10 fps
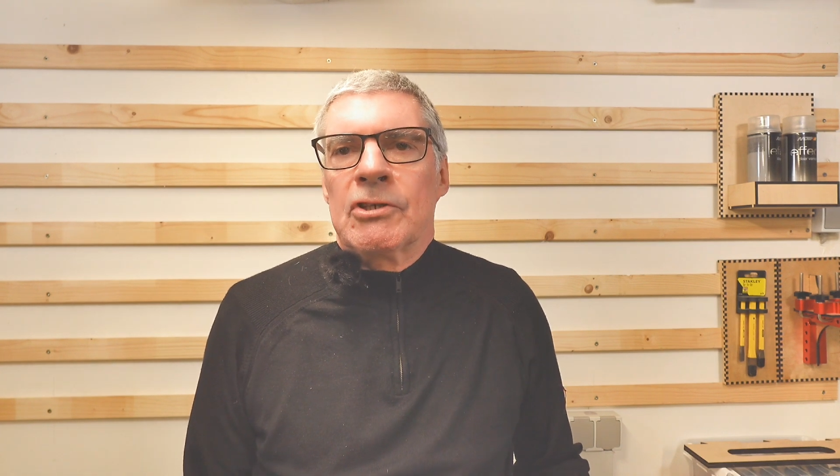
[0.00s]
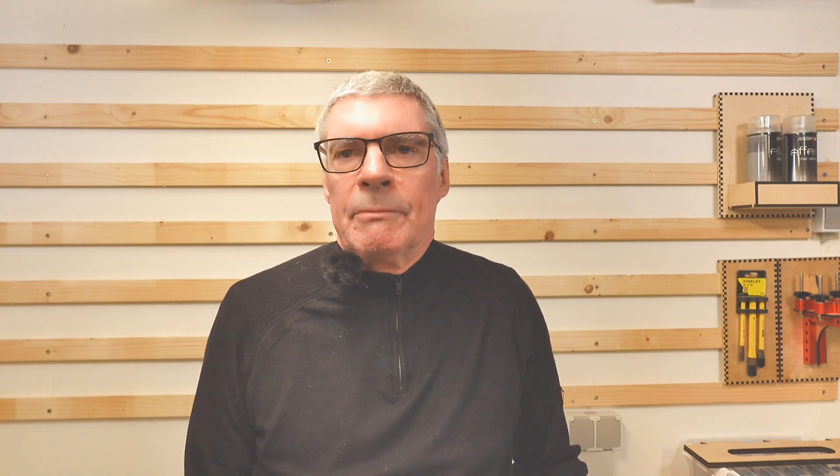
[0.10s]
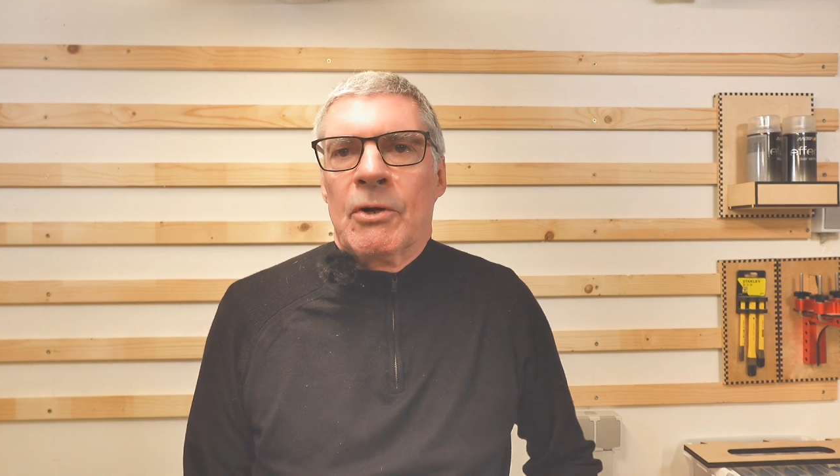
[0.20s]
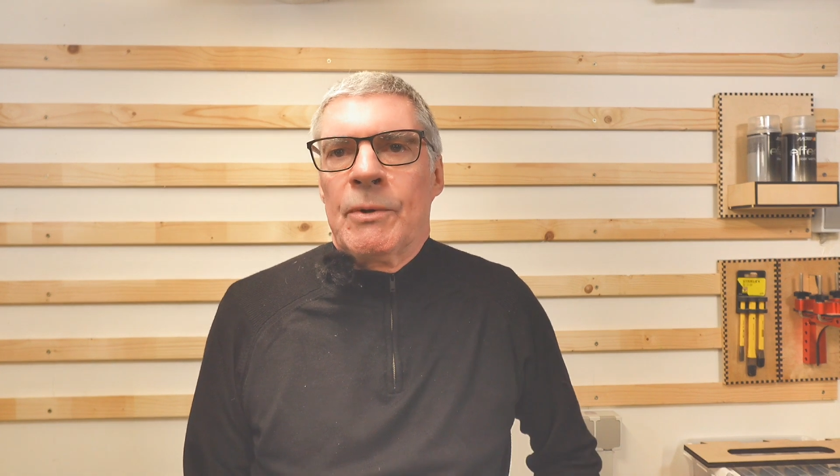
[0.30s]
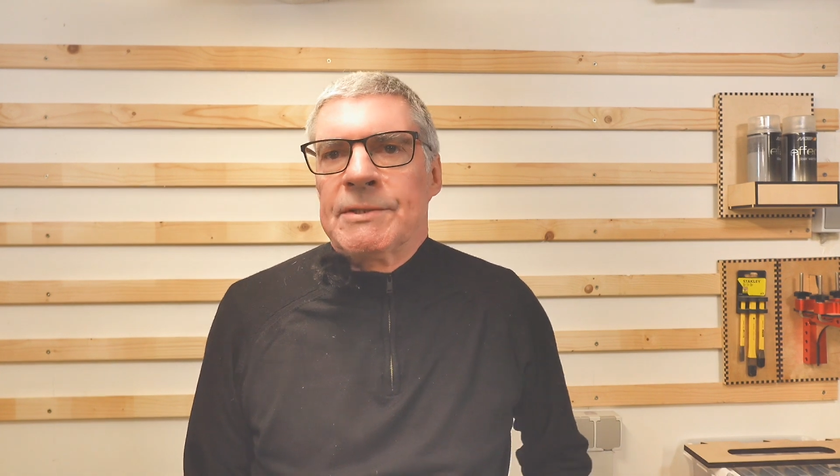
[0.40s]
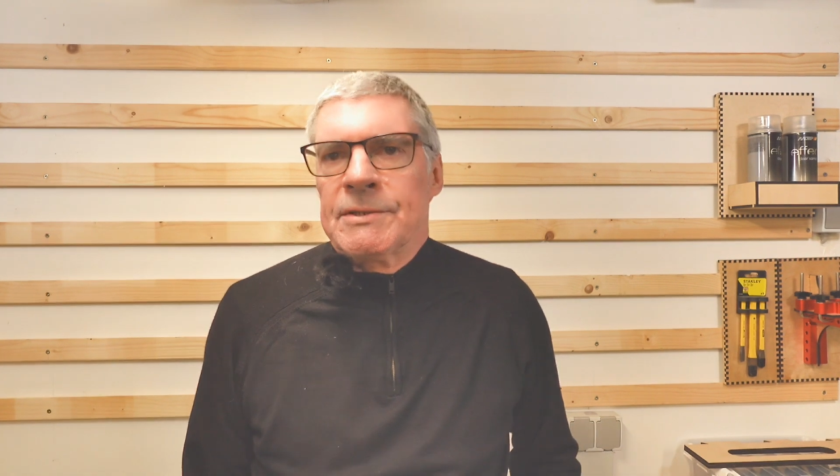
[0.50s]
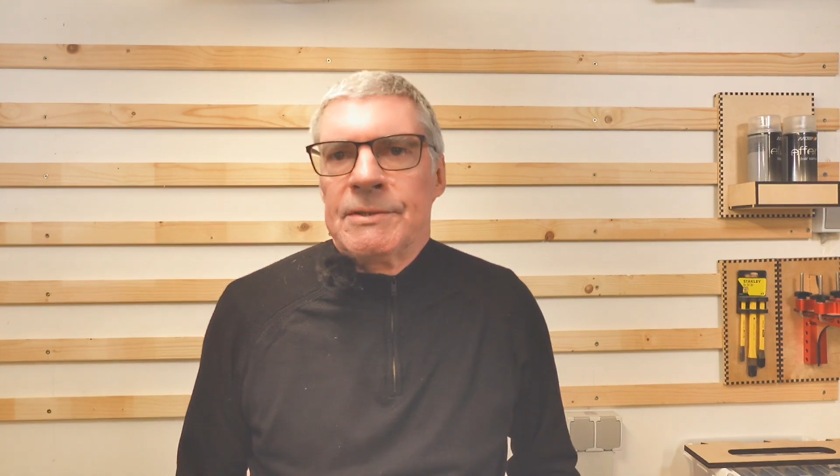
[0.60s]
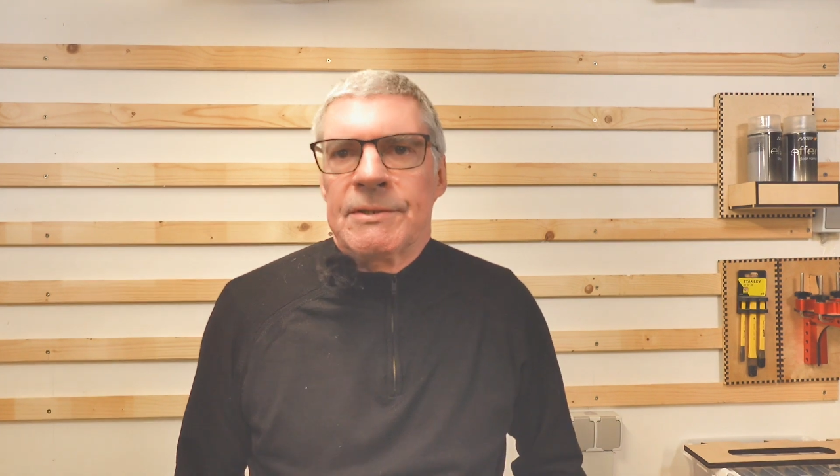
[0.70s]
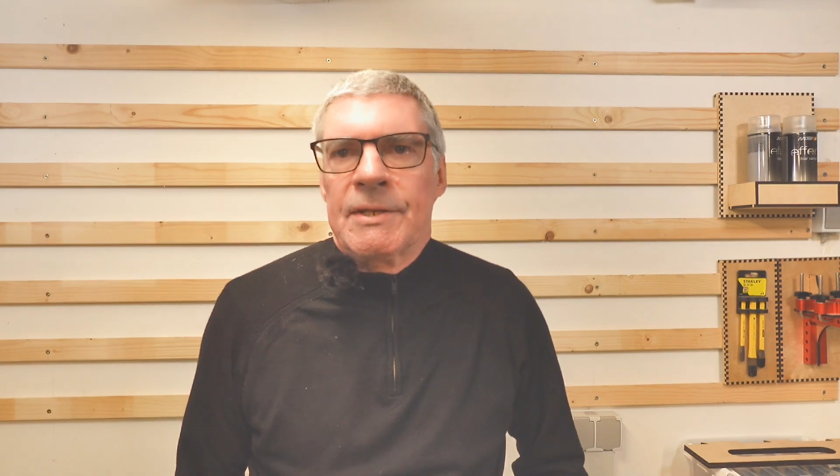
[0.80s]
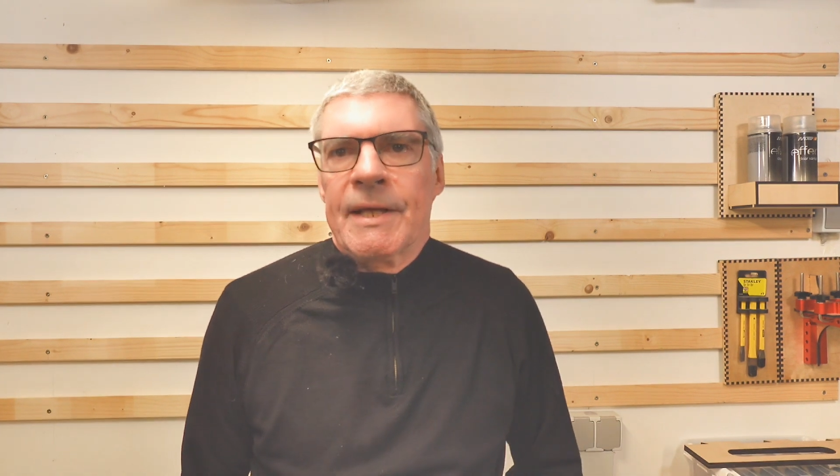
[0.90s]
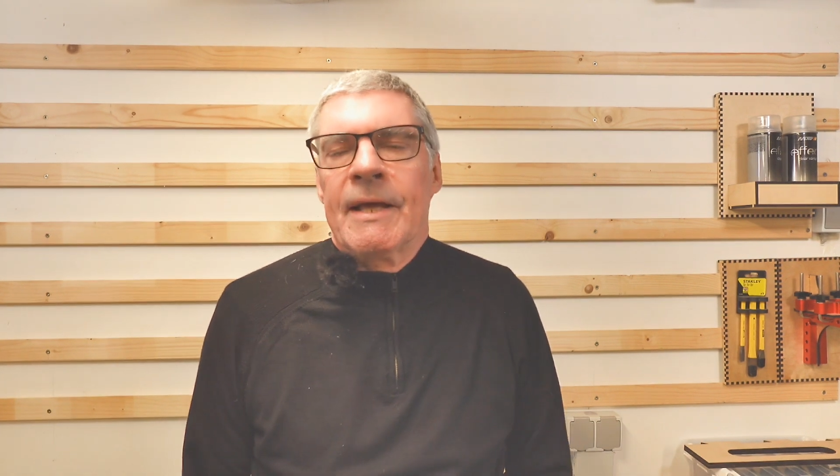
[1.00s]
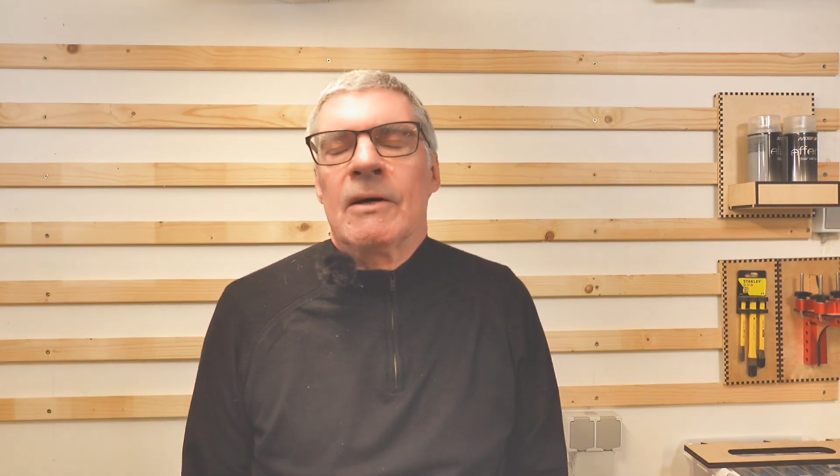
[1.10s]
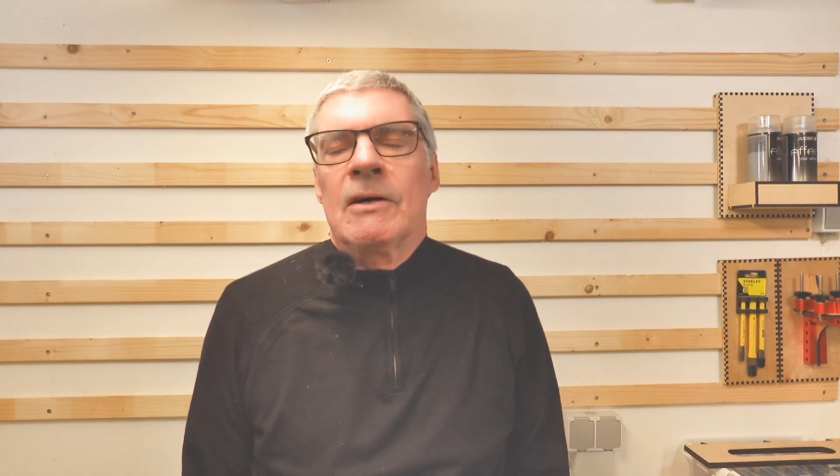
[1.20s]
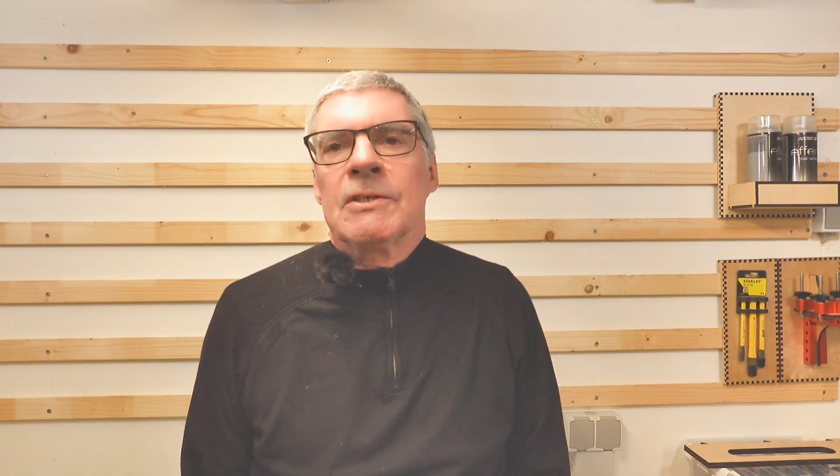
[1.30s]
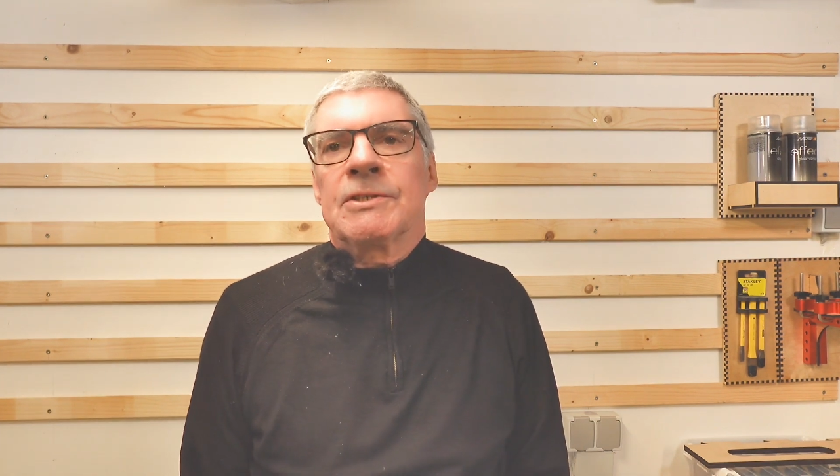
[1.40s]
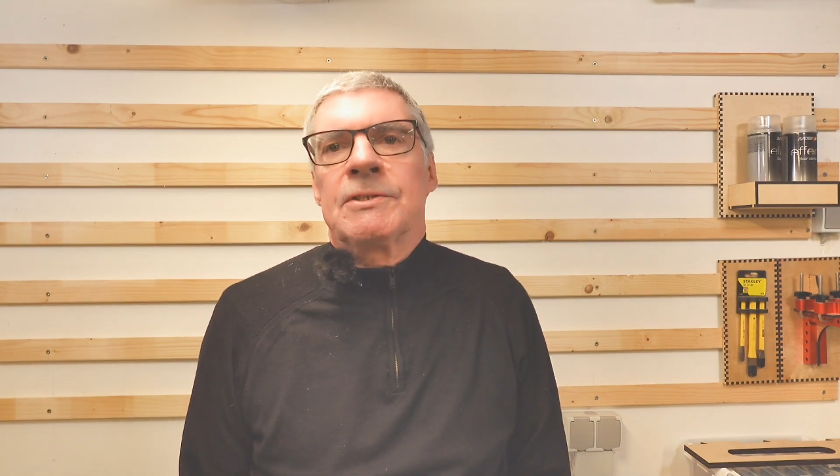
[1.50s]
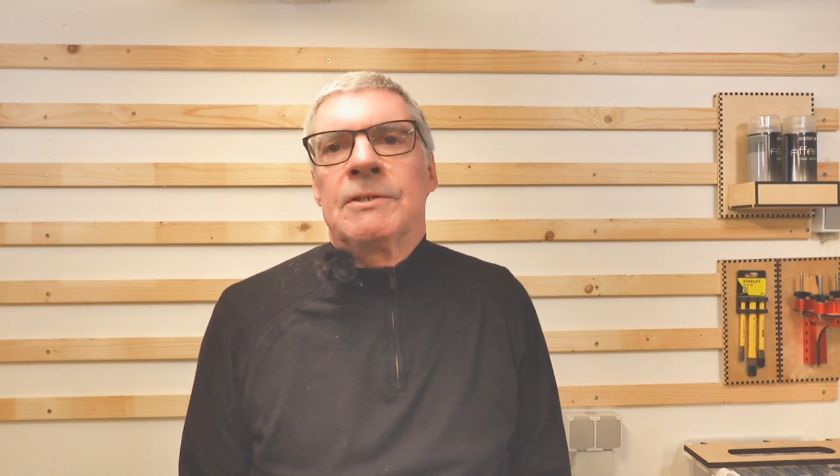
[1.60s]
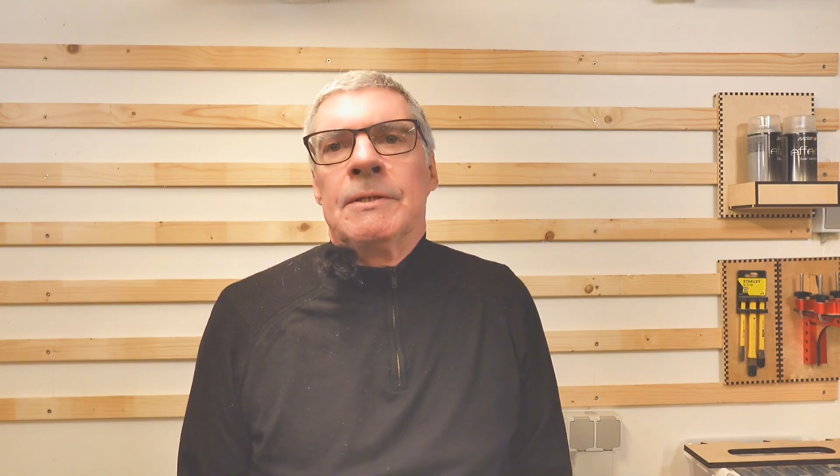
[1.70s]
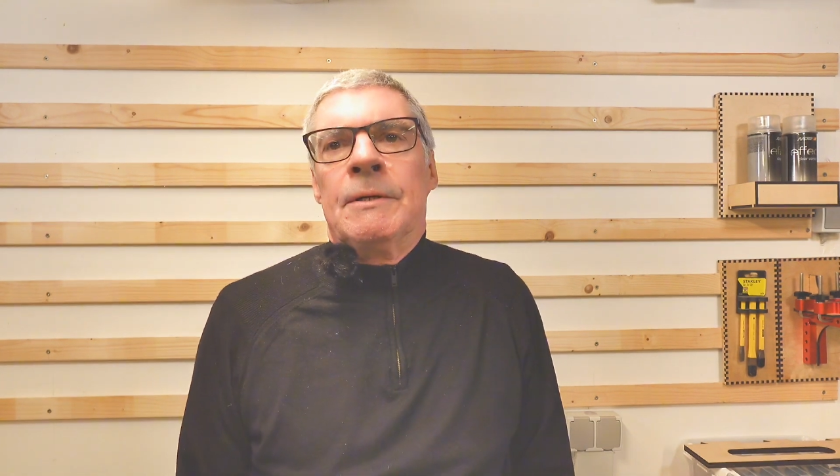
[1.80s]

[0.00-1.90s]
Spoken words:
common questions that I get asked,